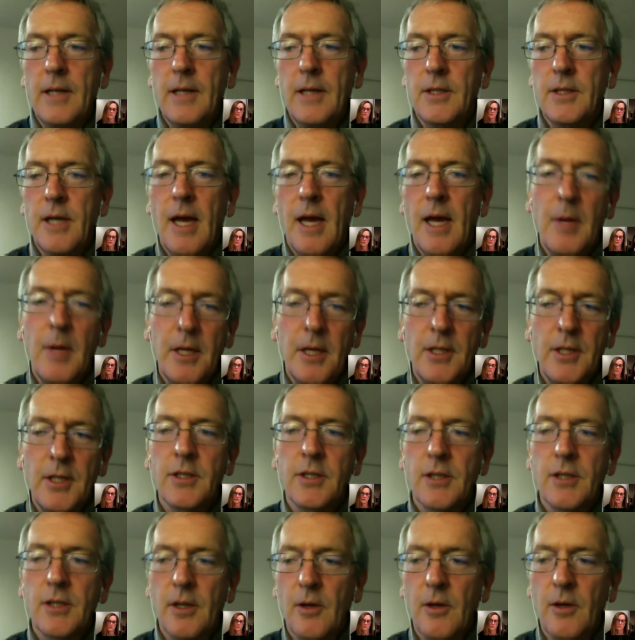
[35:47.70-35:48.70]
I mean,
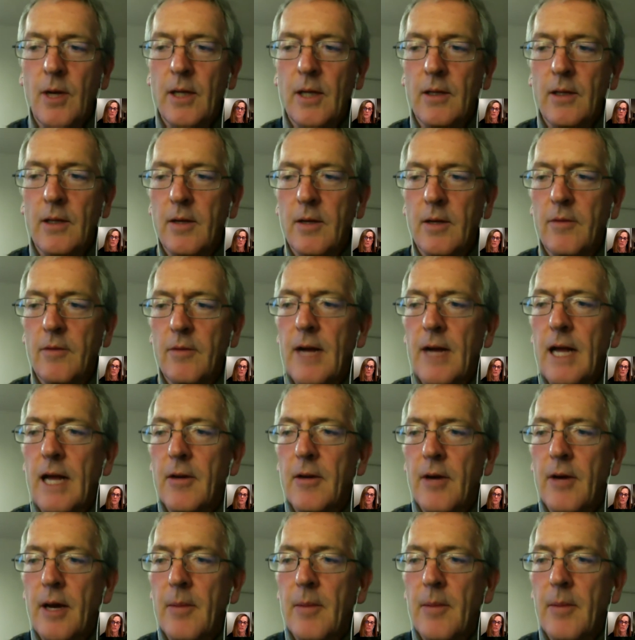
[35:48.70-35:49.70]
just a quick little
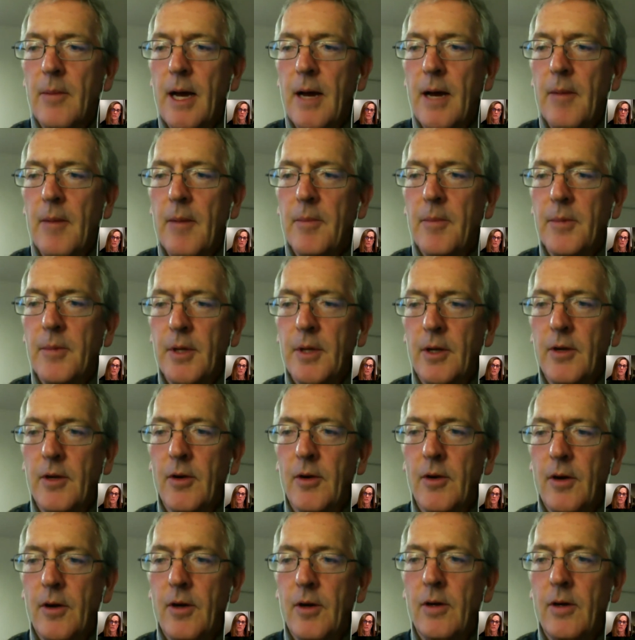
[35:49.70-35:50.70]
follow-up. The
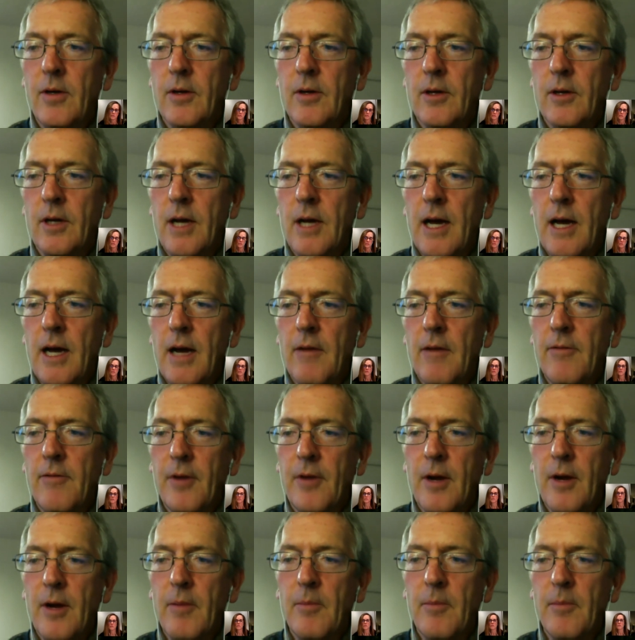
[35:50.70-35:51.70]
girl
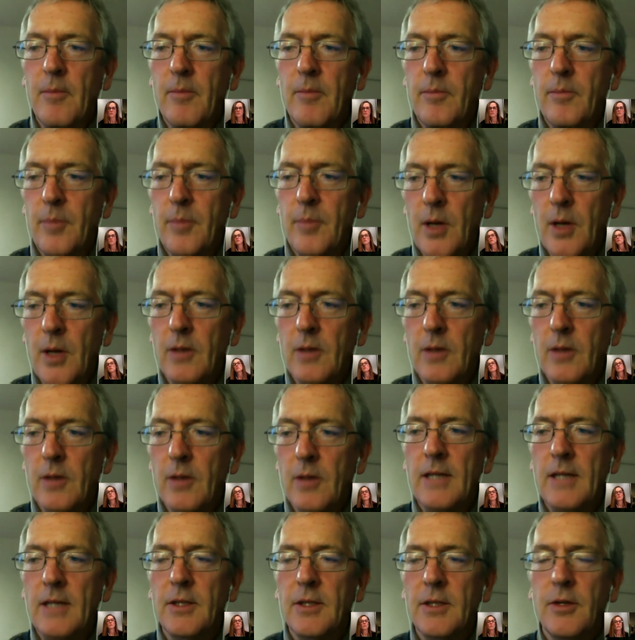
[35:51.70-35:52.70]
from Paul's
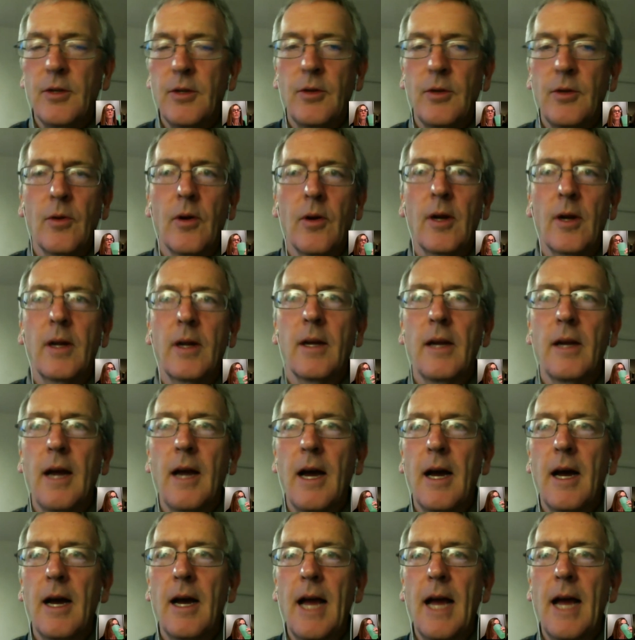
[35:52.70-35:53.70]
class in New York
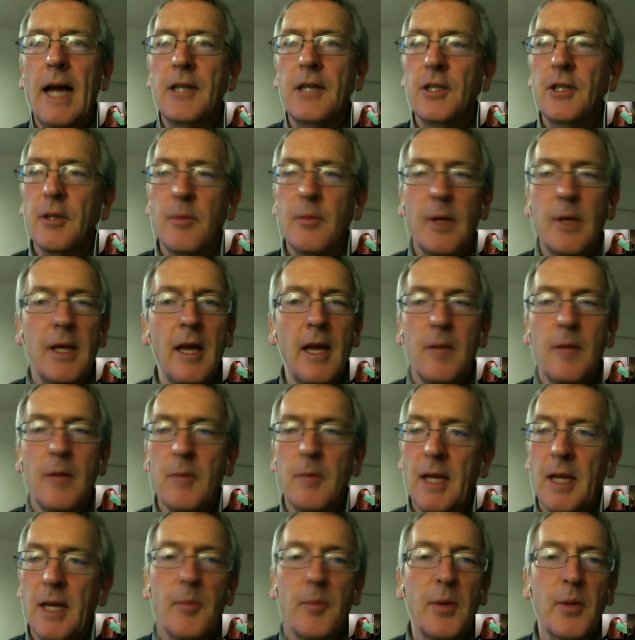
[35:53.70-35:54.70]
actually became
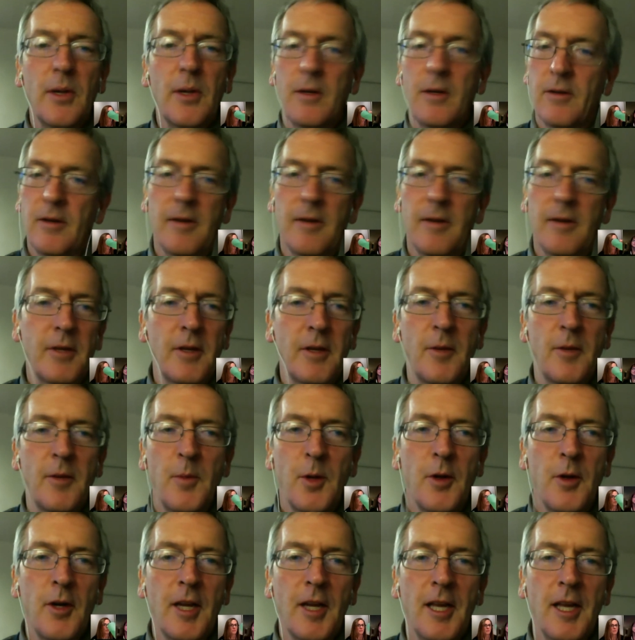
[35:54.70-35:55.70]
like a pillar of the
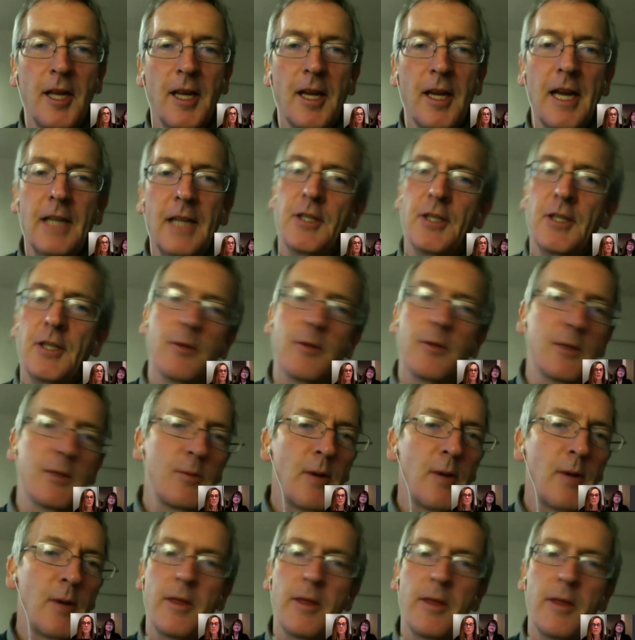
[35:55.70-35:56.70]
community. Like, she was
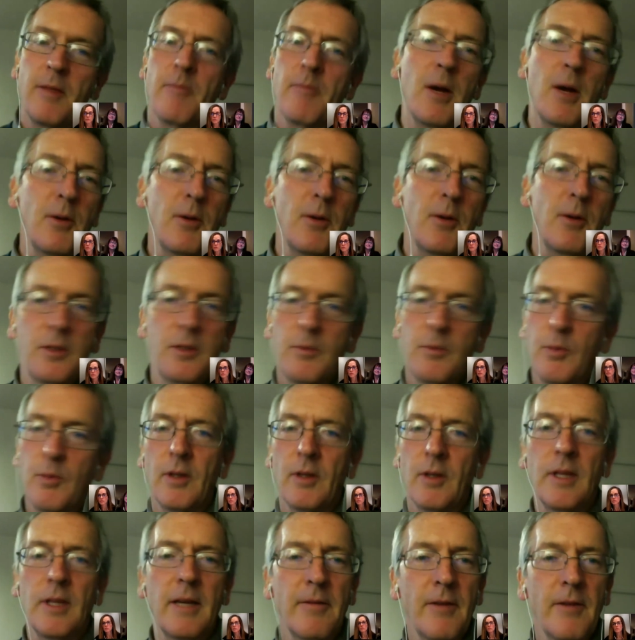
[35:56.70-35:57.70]
probably the most
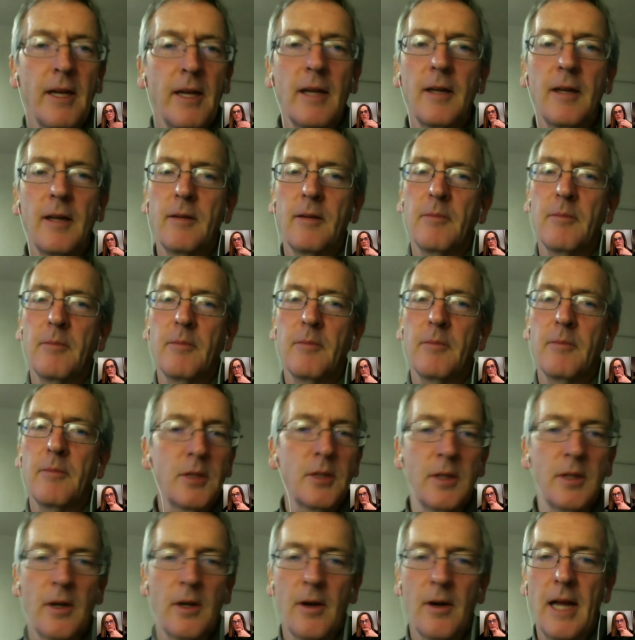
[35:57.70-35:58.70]
prolific
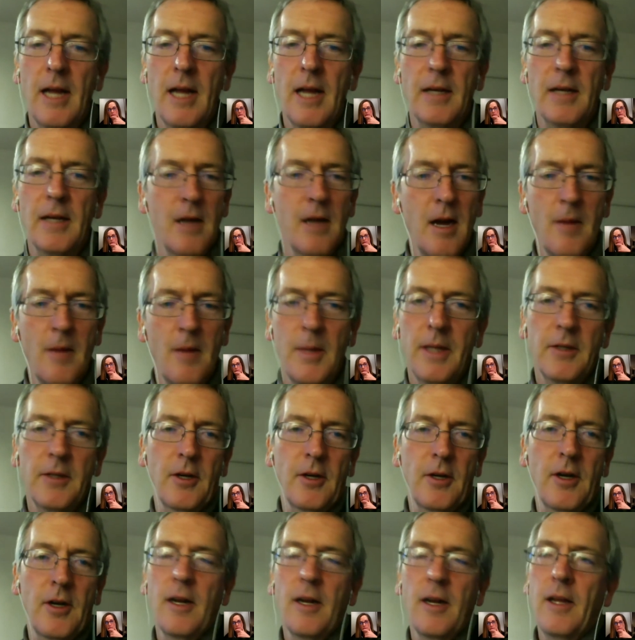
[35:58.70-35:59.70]
poster and
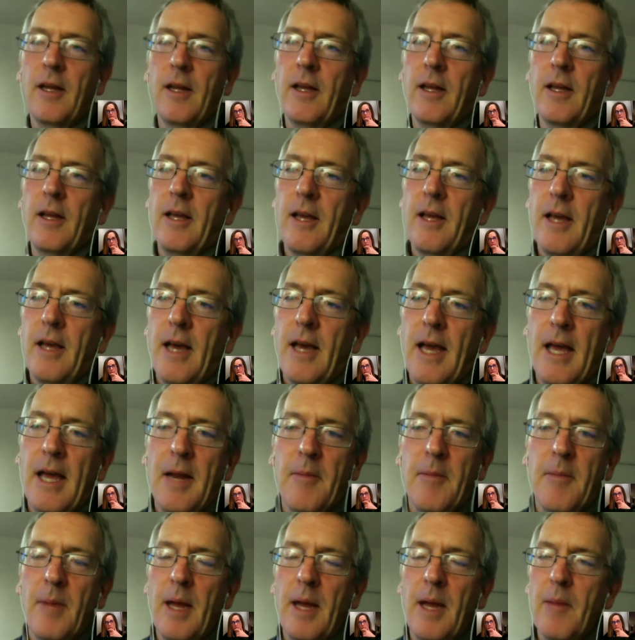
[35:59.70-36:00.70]
commenter,
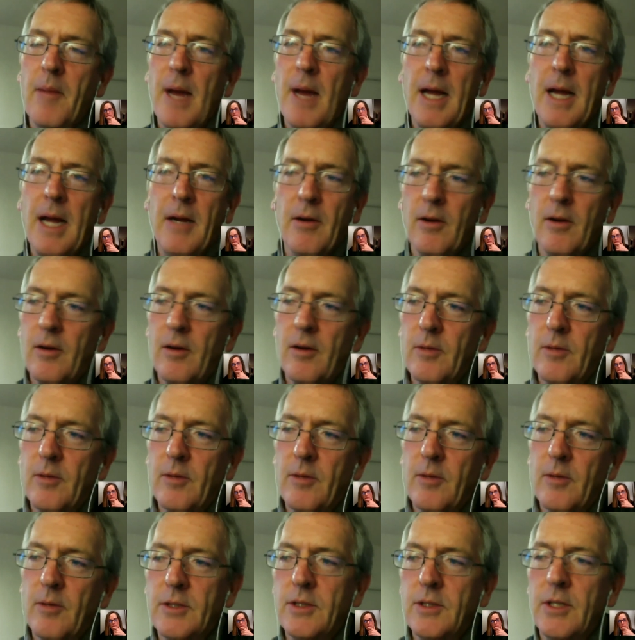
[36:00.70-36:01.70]
and my girl
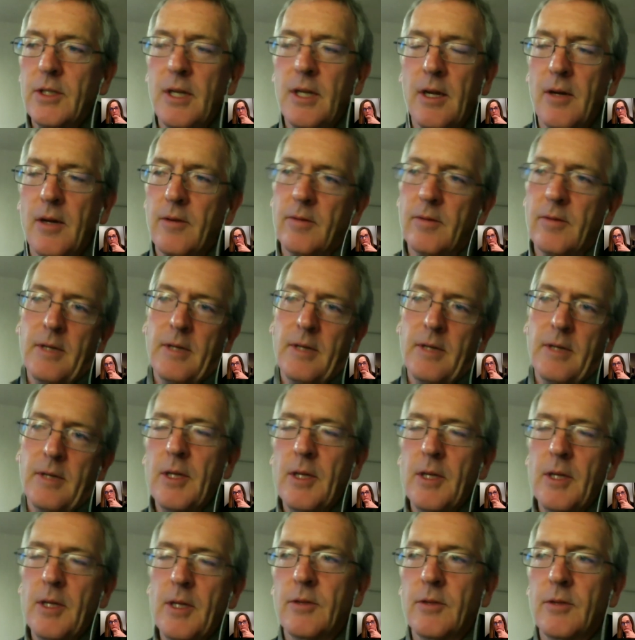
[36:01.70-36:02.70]
was, you know, I mean,
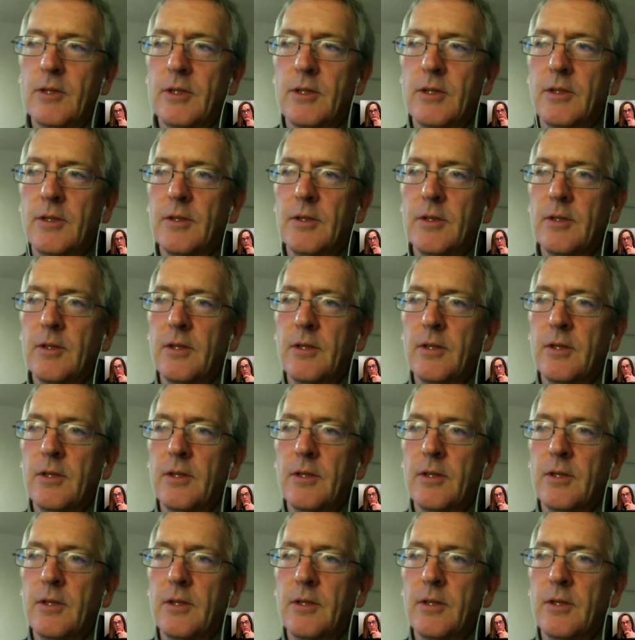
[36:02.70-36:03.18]
she was